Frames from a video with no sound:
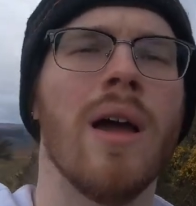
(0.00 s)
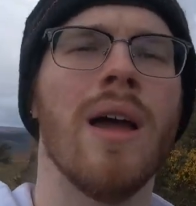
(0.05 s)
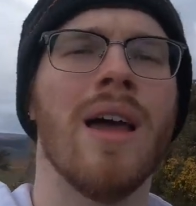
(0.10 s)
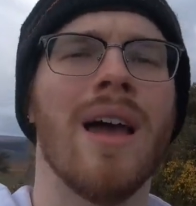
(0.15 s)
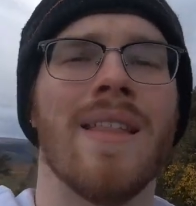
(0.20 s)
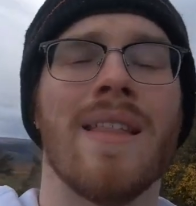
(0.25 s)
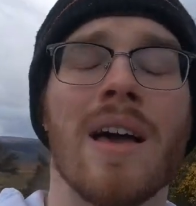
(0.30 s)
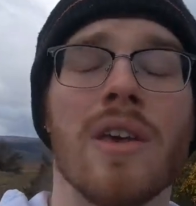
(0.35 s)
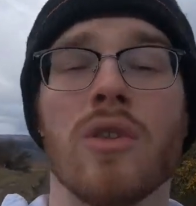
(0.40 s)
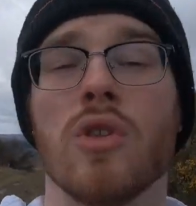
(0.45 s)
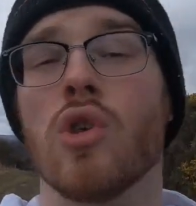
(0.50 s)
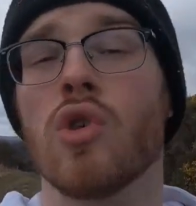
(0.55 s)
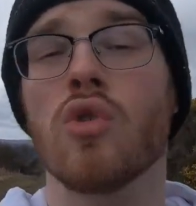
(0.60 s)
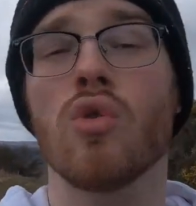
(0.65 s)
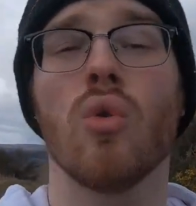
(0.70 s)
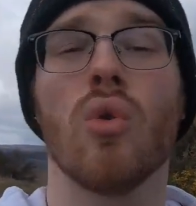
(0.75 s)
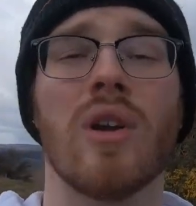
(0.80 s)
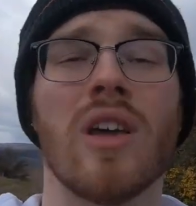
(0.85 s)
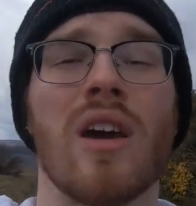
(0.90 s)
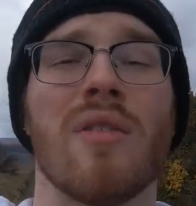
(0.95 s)
and that's the
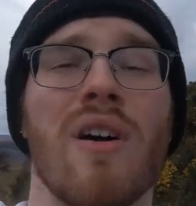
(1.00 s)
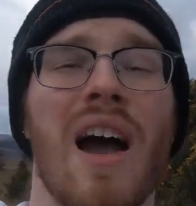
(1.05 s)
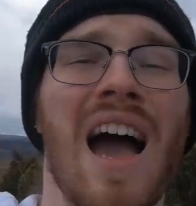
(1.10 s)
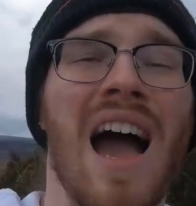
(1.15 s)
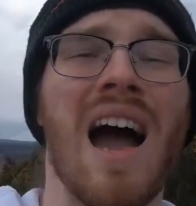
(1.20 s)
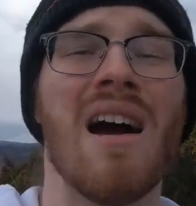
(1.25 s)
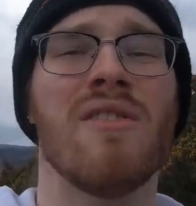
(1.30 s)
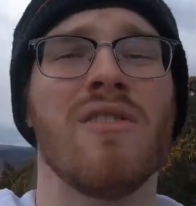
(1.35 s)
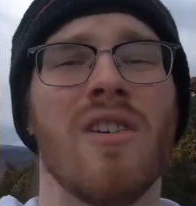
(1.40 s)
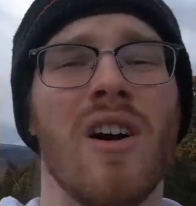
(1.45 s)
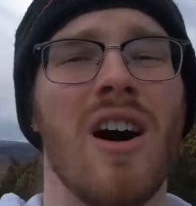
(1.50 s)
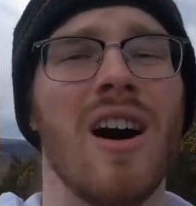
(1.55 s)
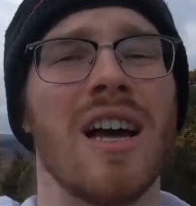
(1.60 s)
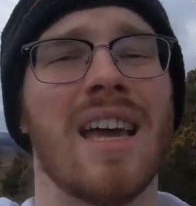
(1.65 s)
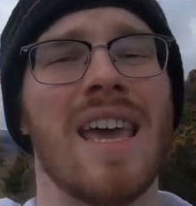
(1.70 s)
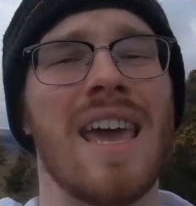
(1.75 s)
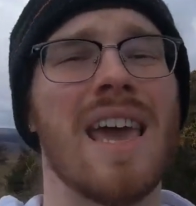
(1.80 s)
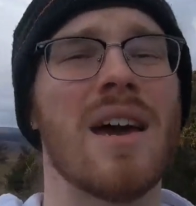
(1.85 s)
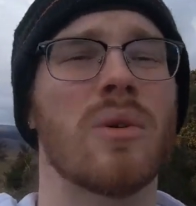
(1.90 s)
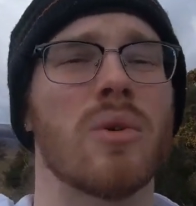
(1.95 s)
story of half-hung
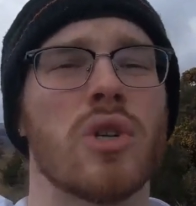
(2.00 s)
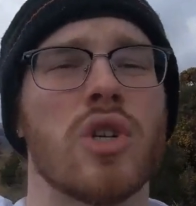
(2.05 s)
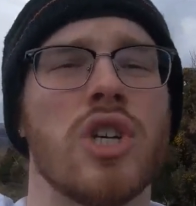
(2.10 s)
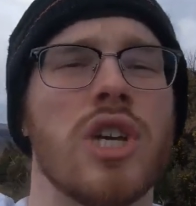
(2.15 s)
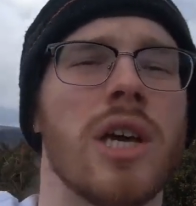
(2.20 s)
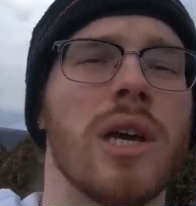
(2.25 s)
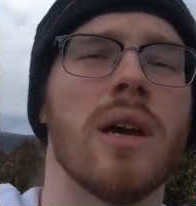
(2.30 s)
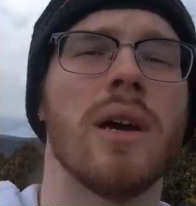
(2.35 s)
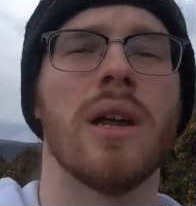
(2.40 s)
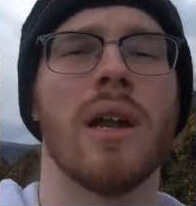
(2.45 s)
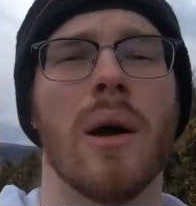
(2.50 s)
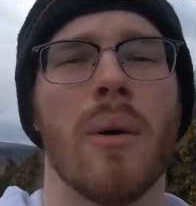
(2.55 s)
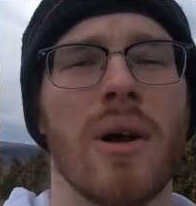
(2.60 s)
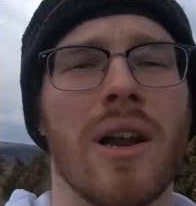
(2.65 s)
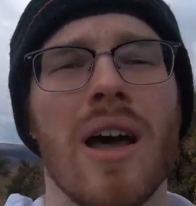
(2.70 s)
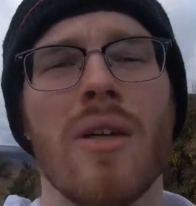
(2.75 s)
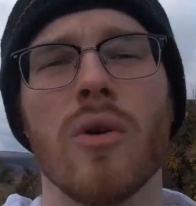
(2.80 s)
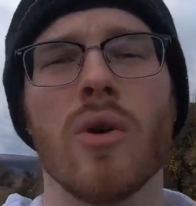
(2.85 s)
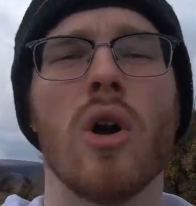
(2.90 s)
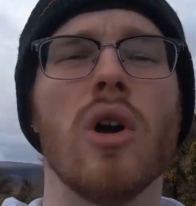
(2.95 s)
Archie and how a
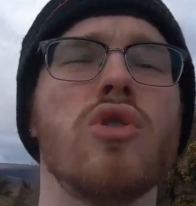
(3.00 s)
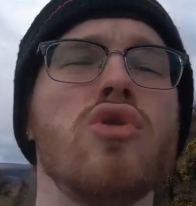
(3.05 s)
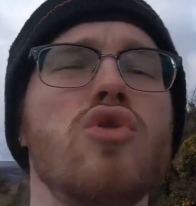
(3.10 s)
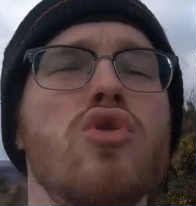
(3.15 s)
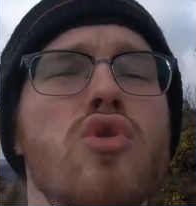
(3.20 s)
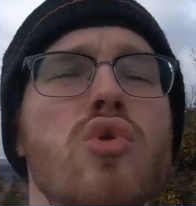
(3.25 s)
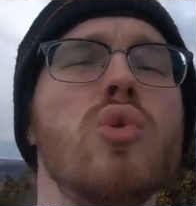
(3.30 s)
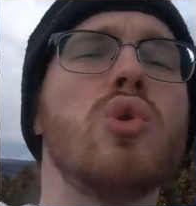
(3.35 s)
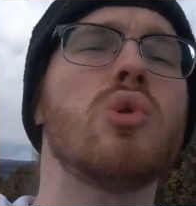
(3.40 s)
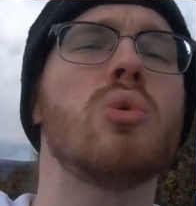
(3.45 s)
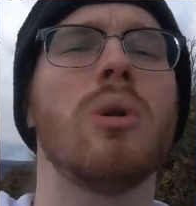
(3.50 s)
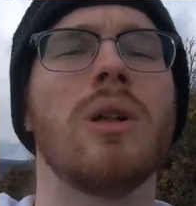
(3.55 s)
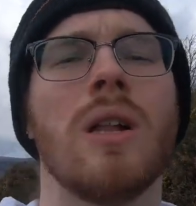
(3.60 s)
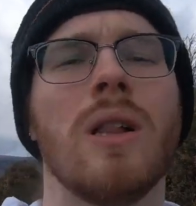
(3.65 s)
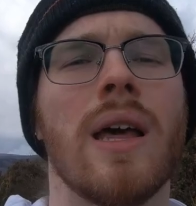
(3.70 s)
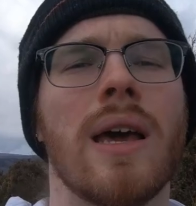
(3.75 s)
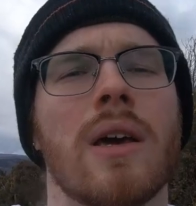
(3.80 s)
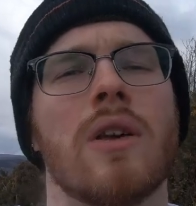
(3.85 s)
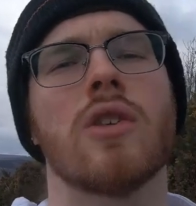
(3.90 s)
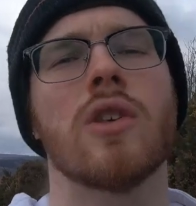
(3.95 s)
rather unusual
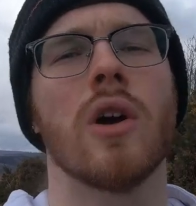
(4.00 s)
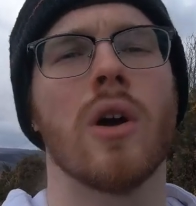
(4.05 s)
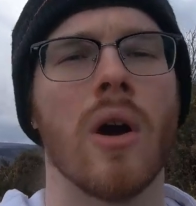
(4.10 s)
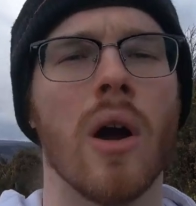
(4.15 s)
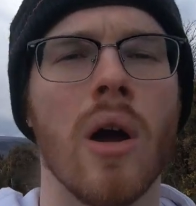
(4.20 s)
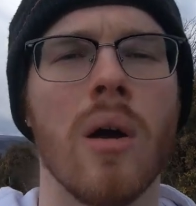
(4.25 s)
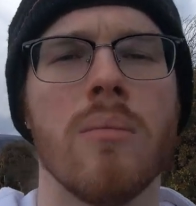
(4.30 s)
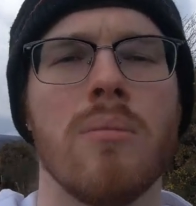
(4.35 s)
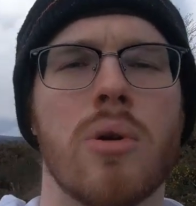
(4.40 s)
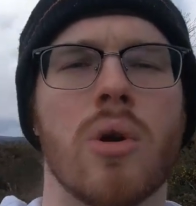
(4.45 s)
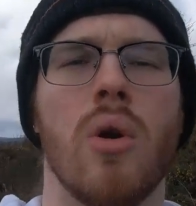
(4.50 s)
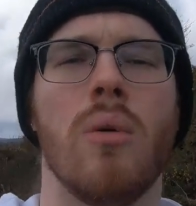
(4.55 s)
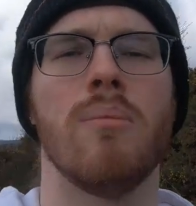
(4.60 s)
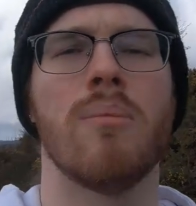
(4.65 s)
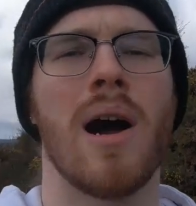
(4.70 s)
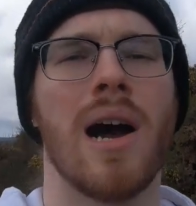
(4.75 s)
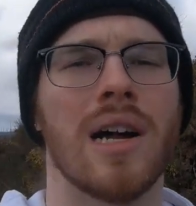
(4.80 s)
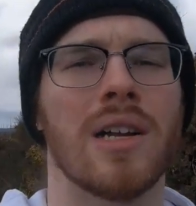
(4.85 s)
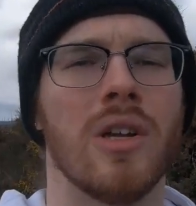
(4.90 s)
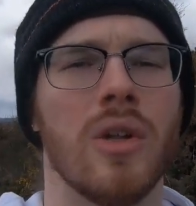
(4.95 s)
elixir brought him
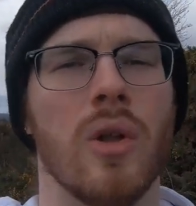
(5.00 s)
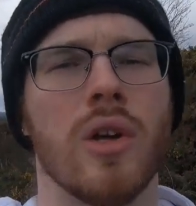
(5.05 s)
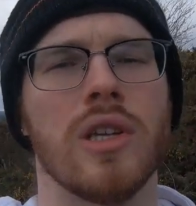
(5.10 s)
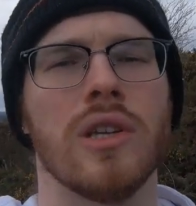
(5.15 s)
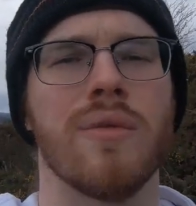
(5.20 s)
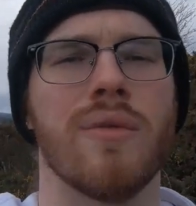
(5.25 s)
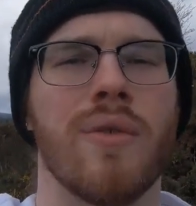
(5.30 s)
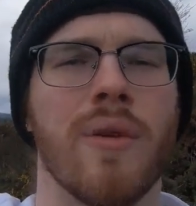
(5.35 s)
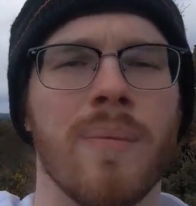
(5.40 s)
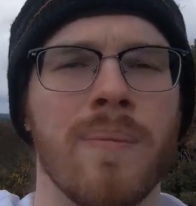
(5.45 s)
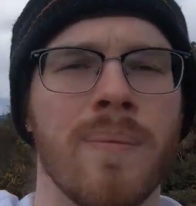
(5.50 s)
back to life.